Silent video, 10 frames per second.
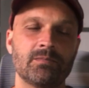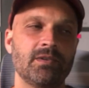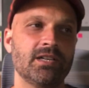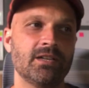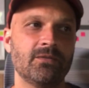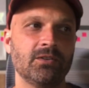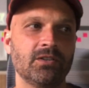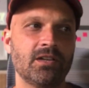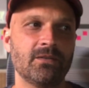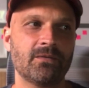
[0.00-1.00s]
But if you're
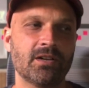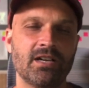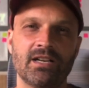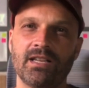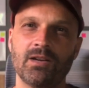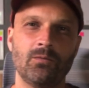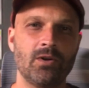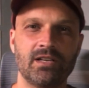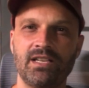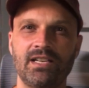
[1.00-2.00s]
looking for kind of like,
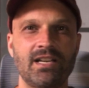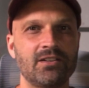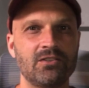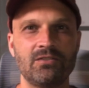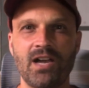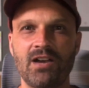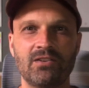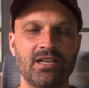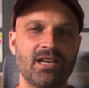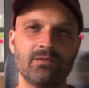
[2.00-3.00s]
what can I do? How
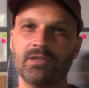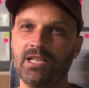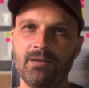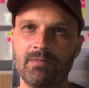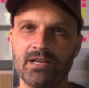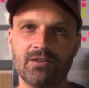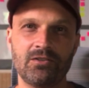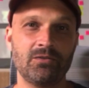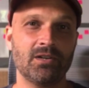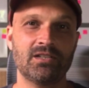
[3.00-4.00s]
can I relate better
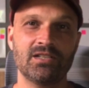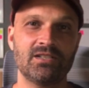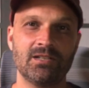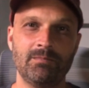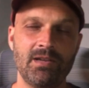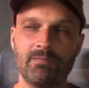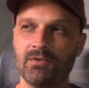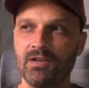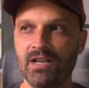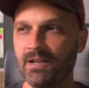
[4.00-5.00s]
to autistic
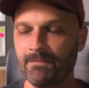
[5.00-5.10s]
people?